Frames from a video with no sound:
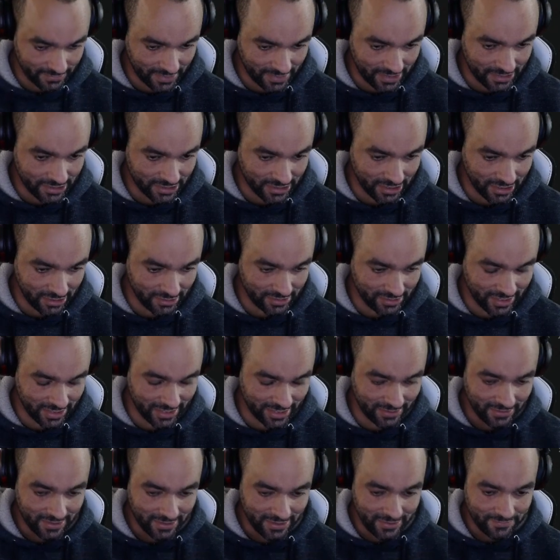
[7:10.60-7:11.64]
So that
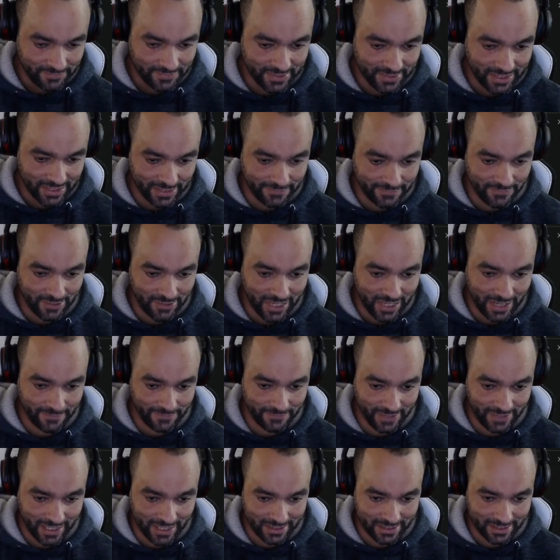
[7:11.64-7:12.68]
if you have
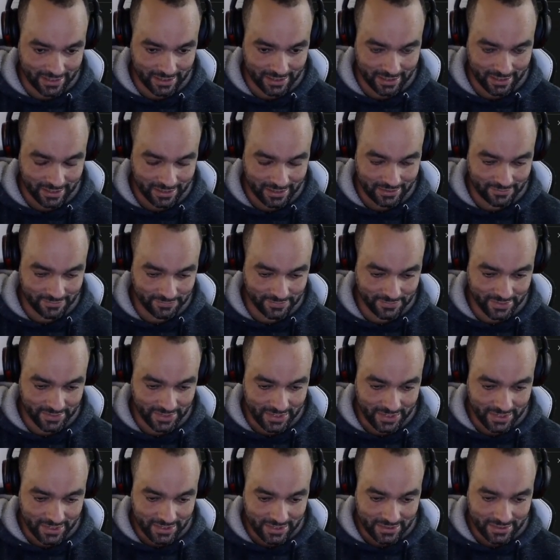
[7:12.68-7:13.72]
like
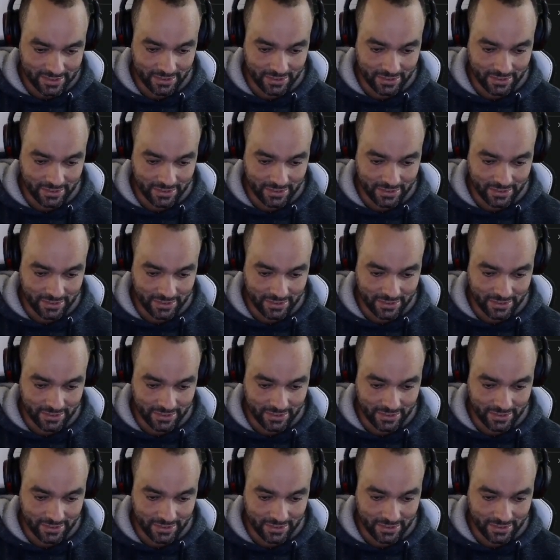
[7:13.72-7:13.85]
the